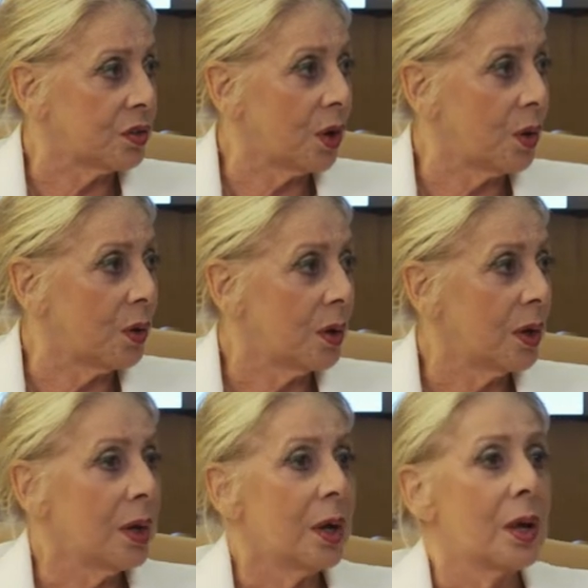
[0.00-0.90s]
you know.
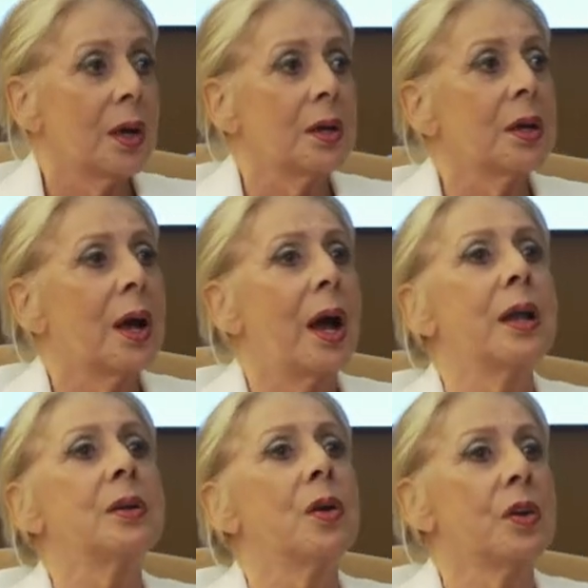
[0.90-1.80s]

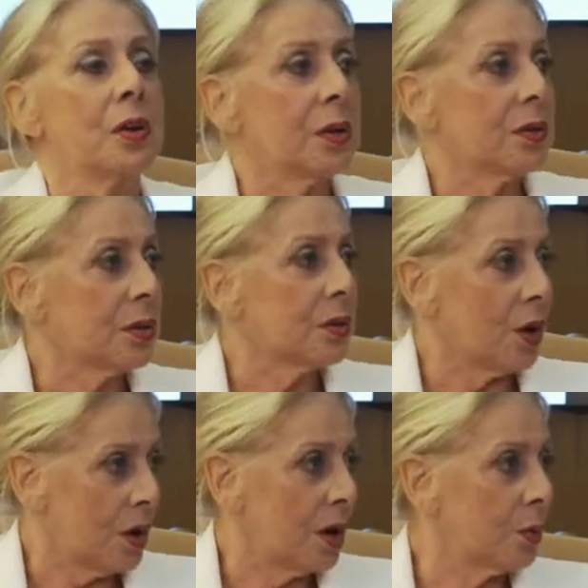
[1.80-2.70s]
I learned the
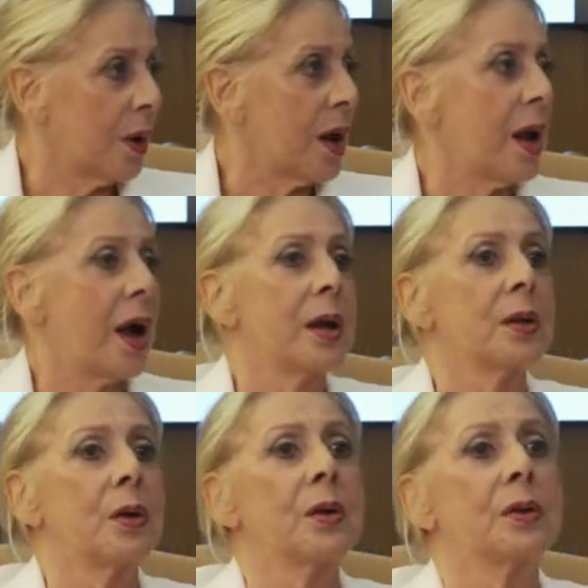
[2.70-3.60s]
hard way. I
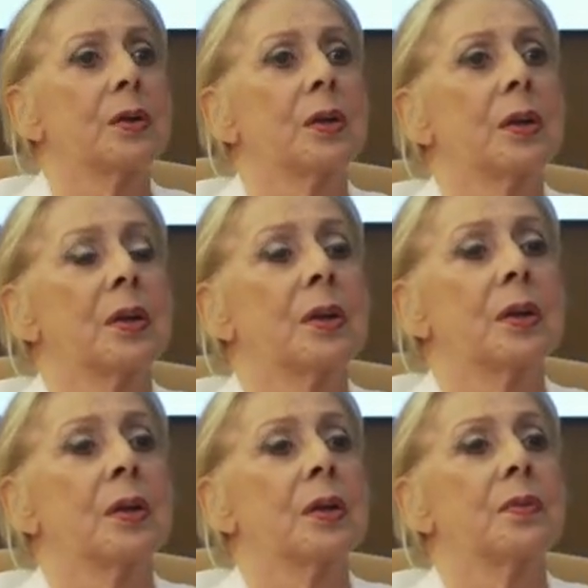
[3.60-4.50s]
learned
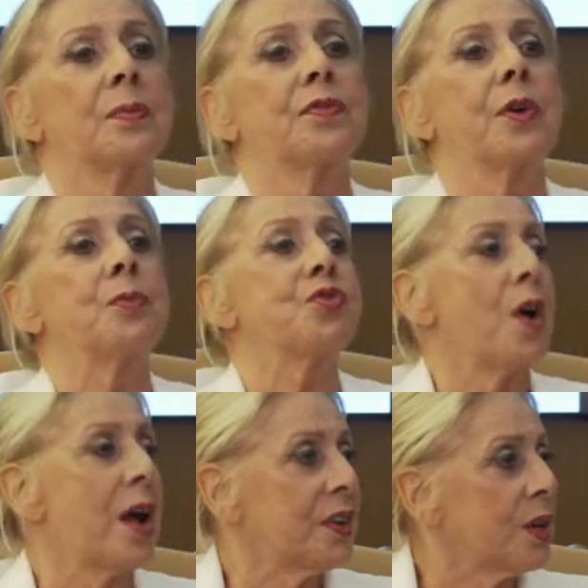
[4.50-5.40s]
from
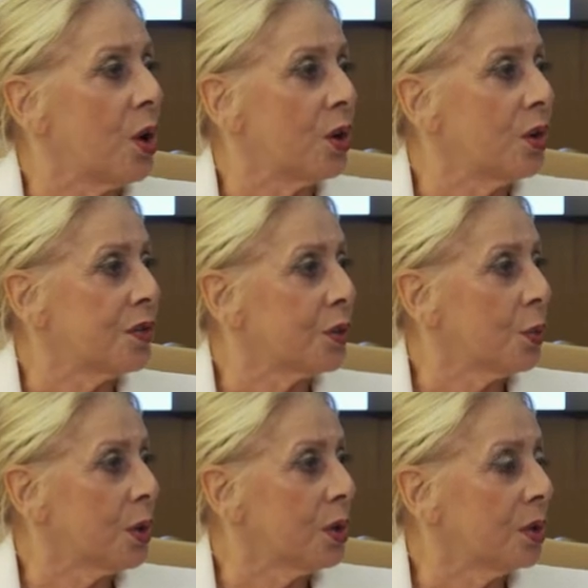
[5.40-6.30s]
traveling all over the
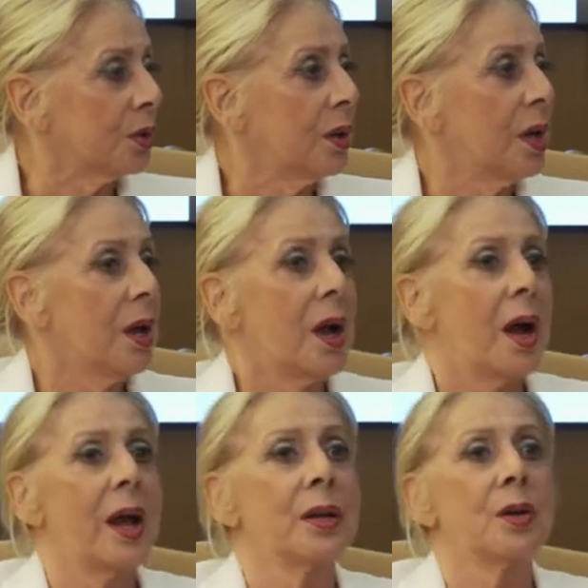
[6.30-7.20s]
world.
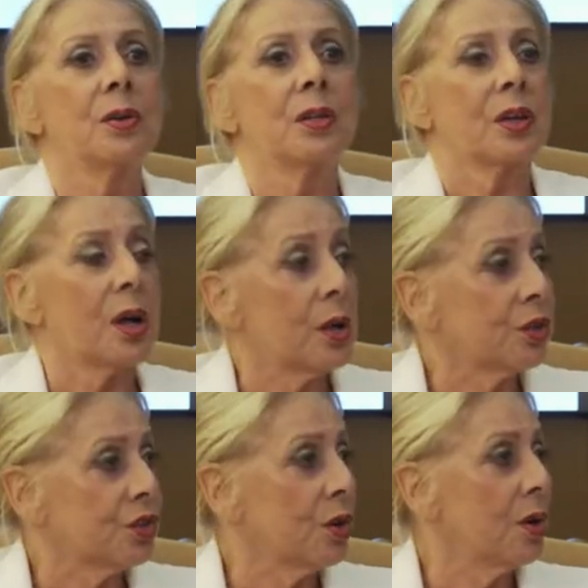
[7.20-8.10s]
I learned the
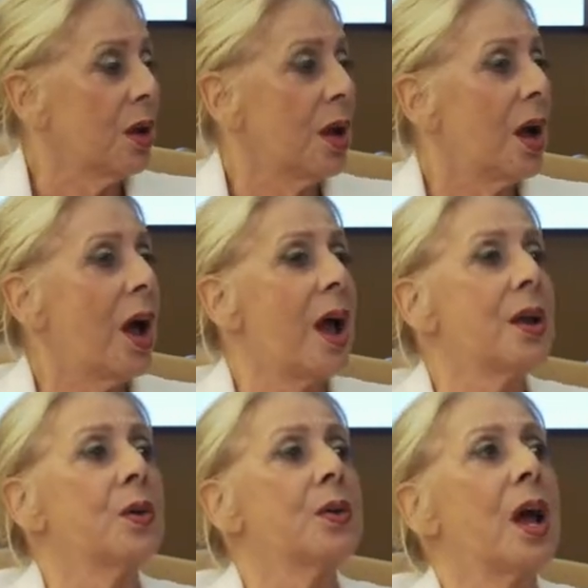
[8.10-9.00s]
culture. I
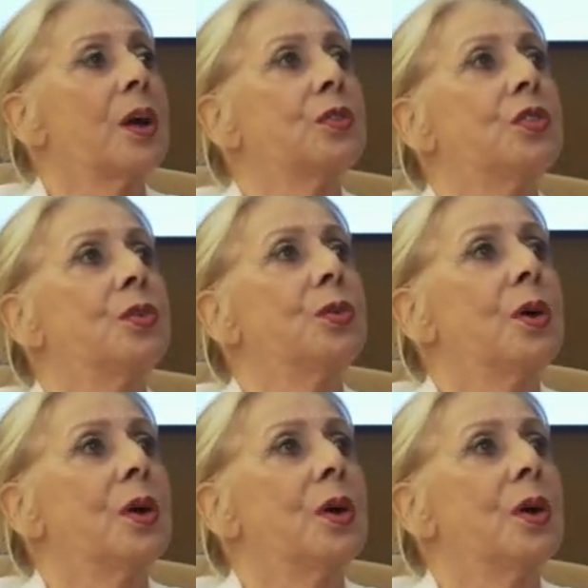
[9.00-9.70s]
learned how to